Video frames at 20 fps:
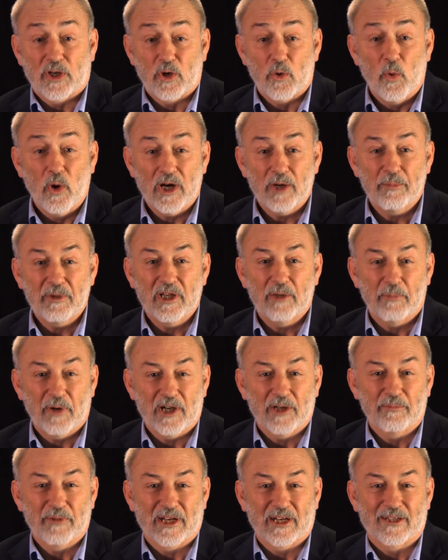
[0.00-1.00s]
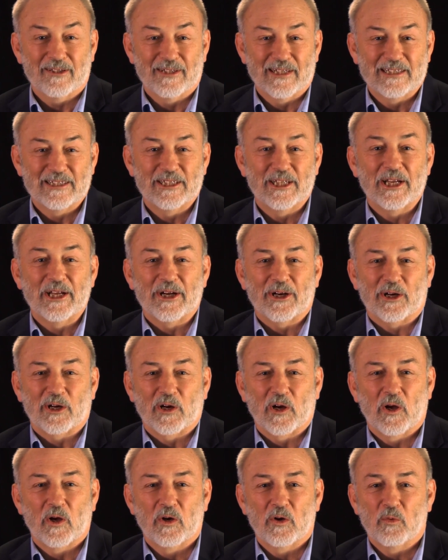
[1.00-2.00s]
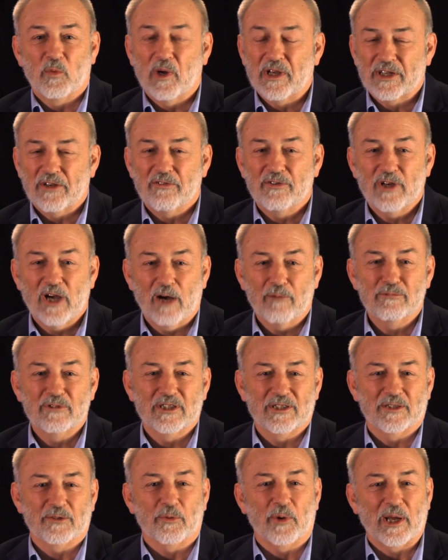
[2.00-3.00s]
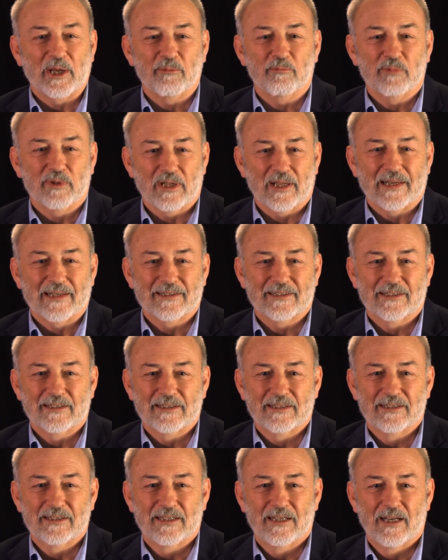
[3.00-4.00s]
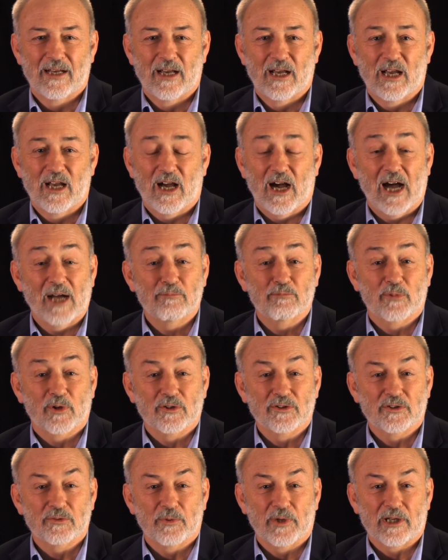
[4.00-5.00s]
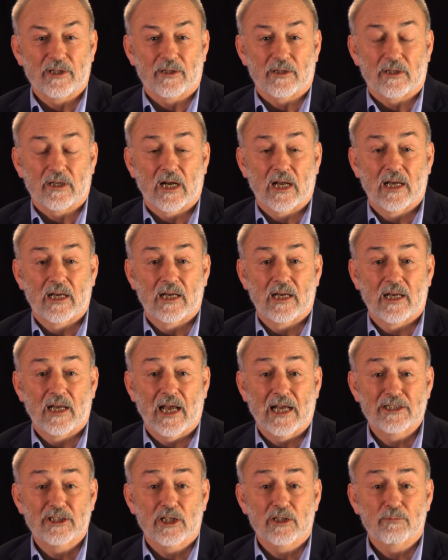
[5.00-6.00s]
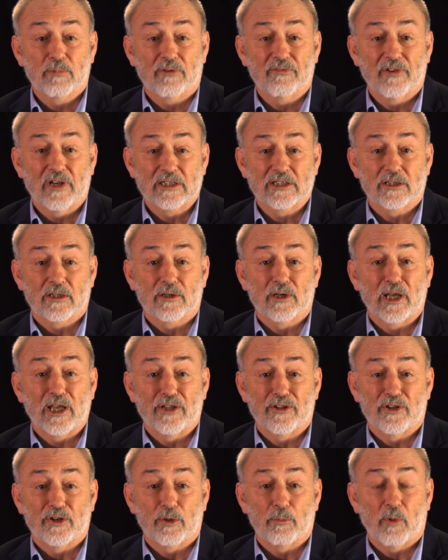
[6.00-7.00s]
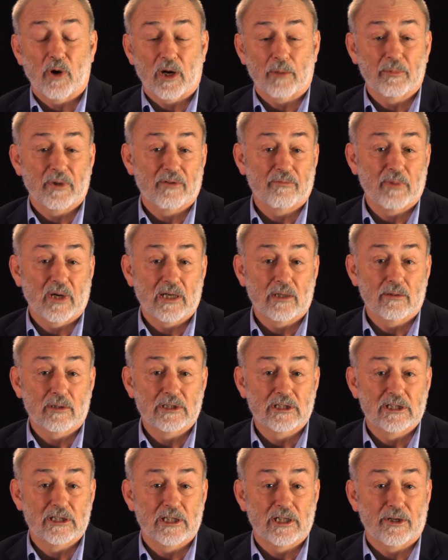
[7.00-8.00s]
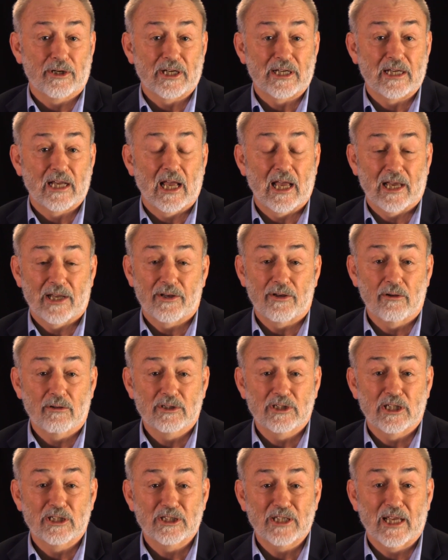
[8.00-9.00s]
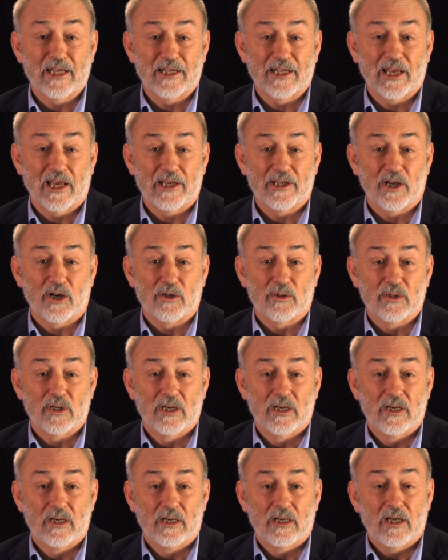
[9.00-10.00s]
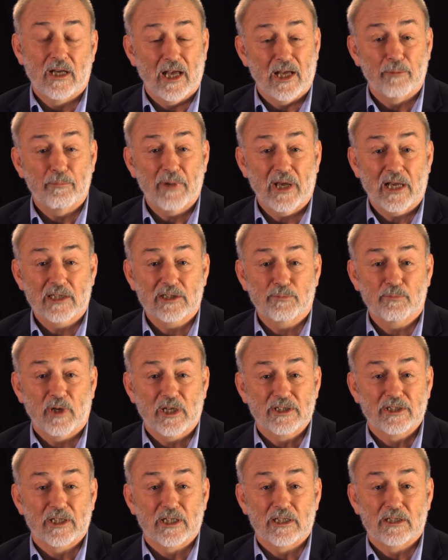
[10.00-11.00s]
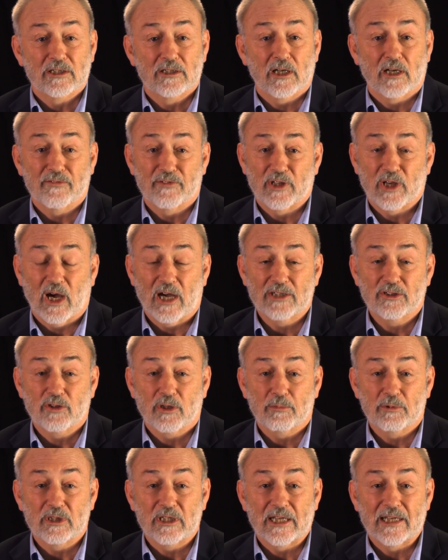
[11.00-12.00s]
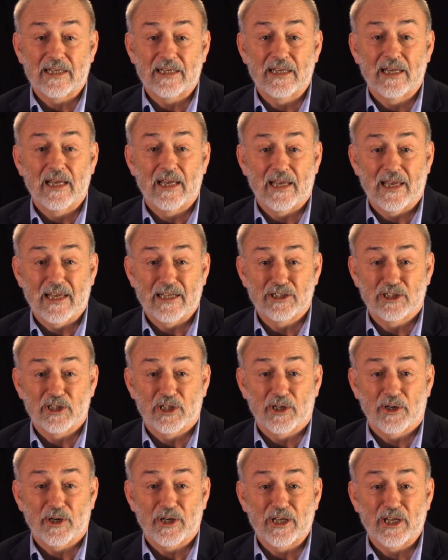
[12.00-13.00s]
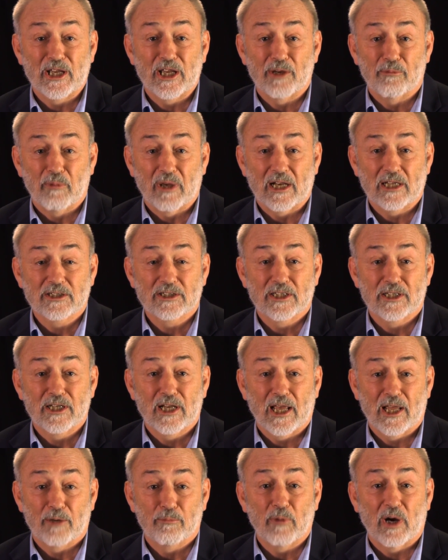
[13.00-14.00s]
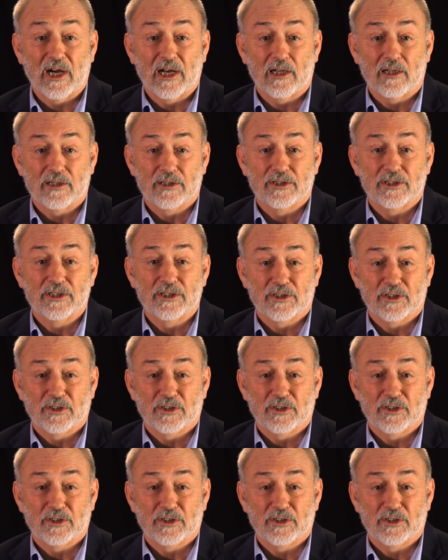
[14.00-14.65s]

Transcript: you want to be a biomedical engineer? Well, you've come to the right place. I'm Bruce Wheeler, adjunct professor in the Department of Bioengineering at UC San Diego and past president of the IEEE Engineering in Medicine and Biology